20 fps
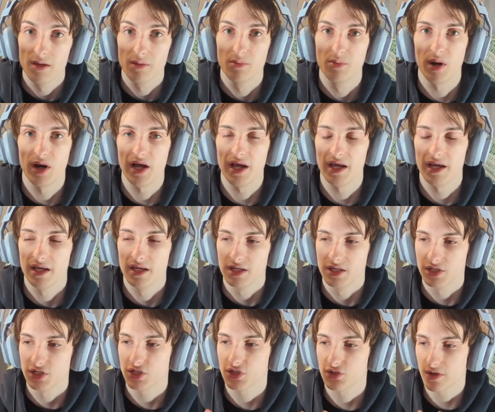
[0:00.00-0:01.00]
but
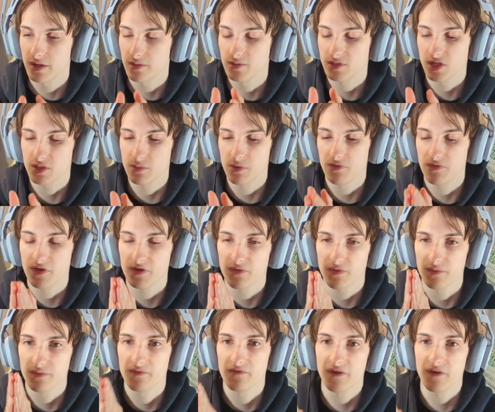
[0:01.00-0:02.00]
streams are moving
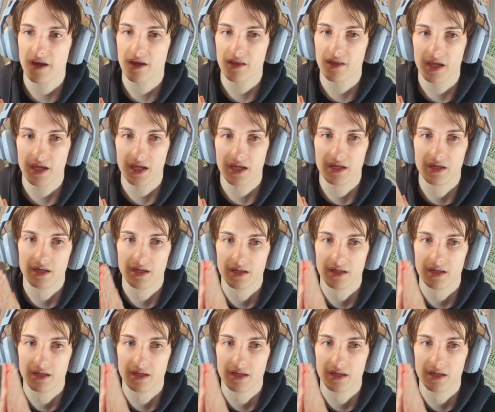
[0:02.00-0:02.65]
from Fairlii